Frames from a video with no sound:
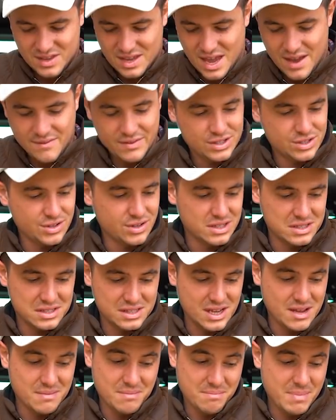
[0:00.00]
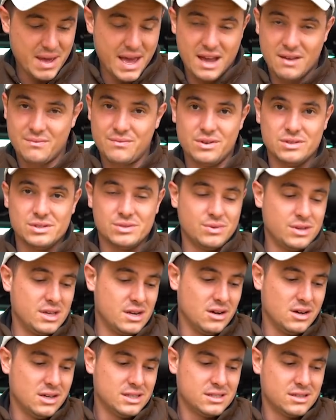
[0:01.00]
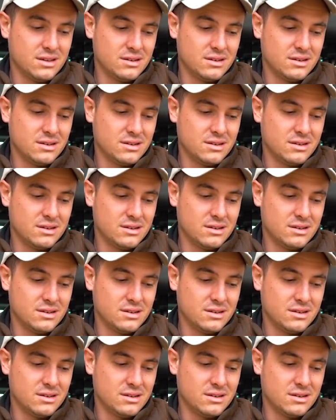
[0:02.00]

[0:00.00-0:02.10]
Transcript: Heavy duty zip, bag feels really nice,